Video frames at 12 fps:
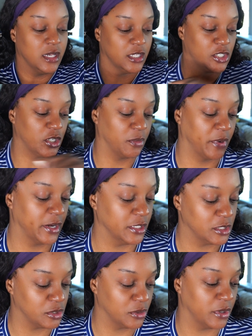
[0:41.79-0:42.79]
let's jump right
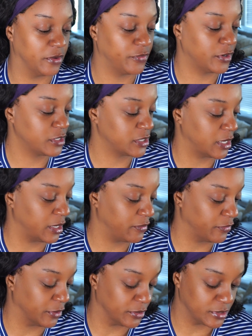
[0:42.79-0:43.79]
into it. First thing
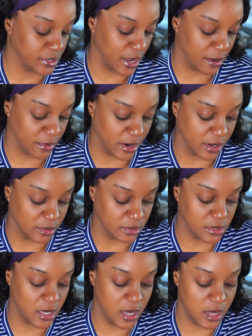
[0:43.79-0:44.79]
first,
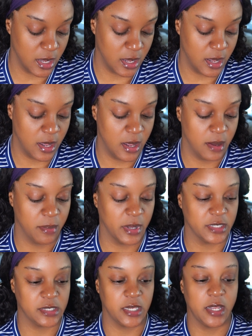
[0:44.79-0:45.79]
eyebrows.
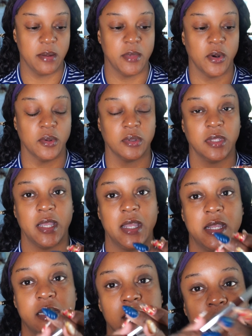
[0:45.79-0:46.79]
My same old
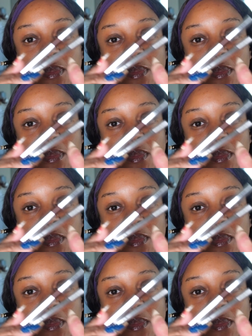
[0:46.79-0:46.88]
things,